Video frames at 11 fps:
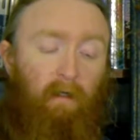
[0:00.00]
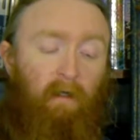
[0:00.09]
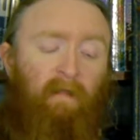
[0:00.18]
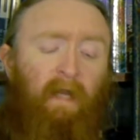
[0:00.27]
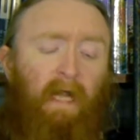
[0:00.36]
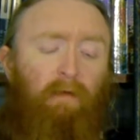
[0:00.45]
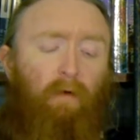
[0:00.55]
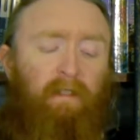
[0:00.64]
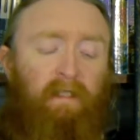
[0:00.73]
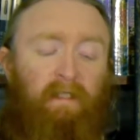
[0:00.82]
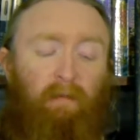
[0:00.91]
Then I
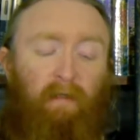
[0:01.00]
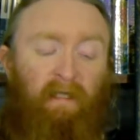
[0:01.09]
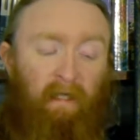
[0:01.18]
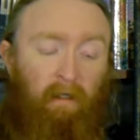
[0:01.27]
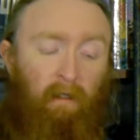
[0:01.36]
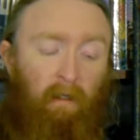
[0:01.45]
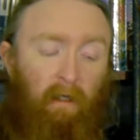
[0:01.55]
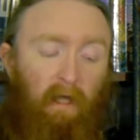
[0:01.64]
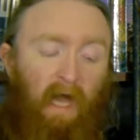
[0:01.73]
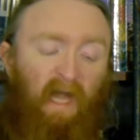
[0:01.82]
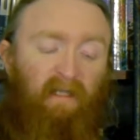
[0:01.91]
noticed the window.
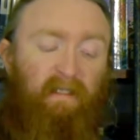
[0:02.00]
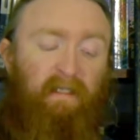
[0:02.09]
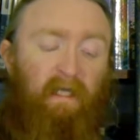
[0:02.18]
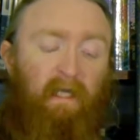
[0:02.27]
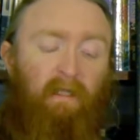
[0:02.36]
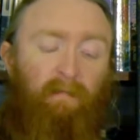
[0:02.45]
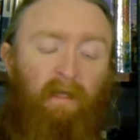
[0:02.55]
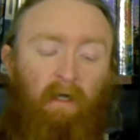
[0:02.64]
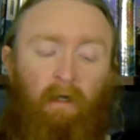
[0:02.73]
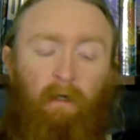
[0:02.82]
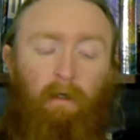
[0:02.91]
I could see it in the
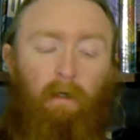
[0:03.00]
mirror.